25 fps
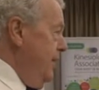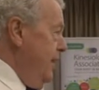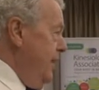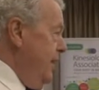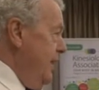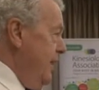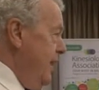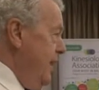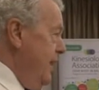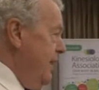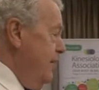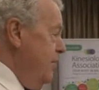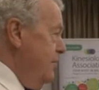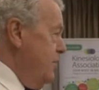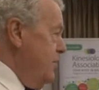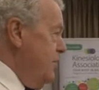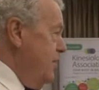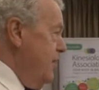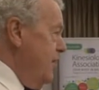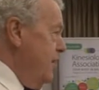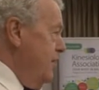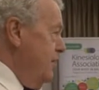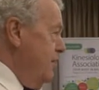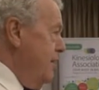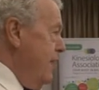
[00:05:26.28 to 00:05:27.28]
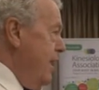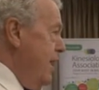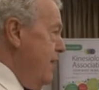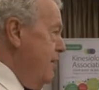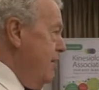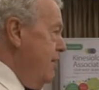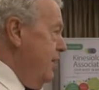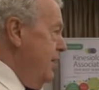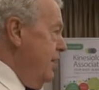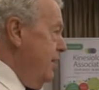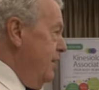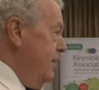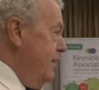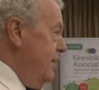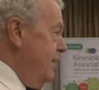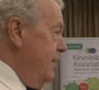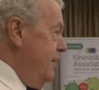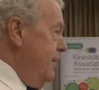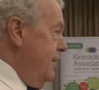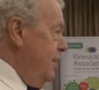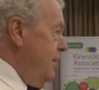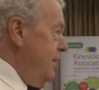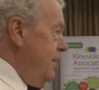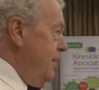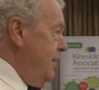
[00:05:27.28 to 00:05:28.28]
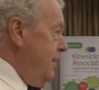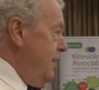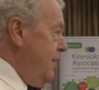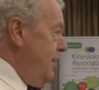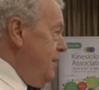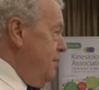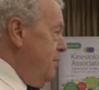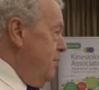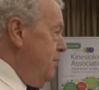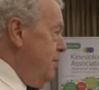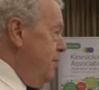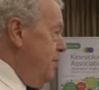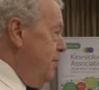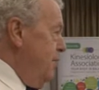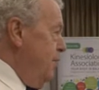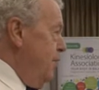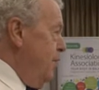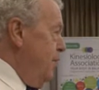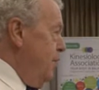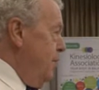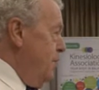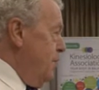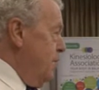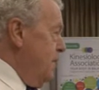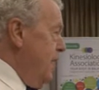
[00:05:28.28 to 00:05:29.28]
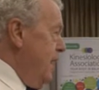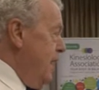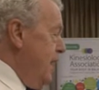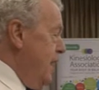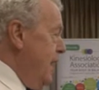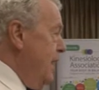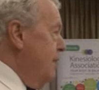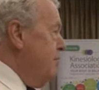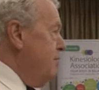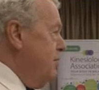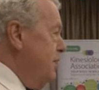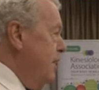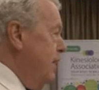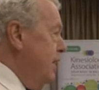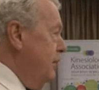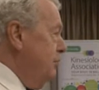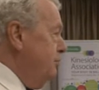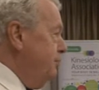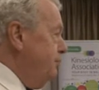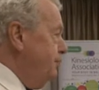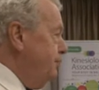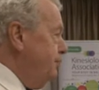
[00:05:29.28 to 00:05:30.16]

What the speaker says: and it was another hour before it was getting up time.